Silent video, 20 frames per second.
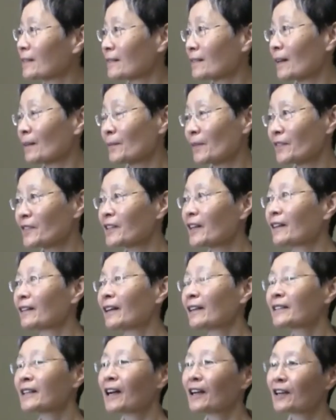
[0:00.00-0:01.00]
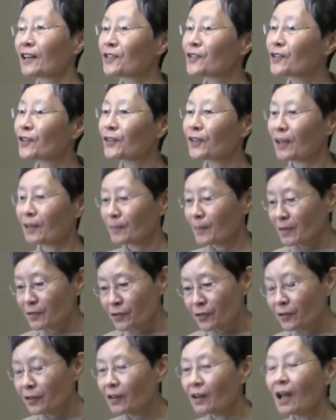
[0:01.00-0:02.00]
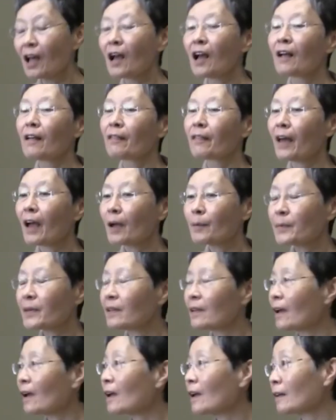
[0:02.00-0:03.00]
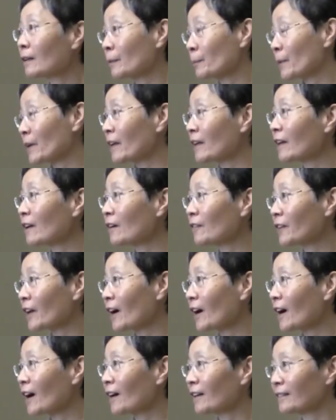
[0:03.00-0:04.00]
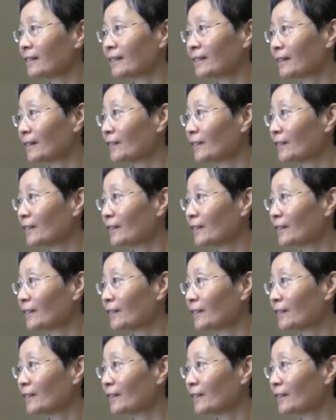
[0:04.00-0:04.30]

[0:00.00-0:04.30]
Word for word: Right, of China. Much closer to so, China. Yeah, much, mm-hmm. but they have been at the beginning of the Han.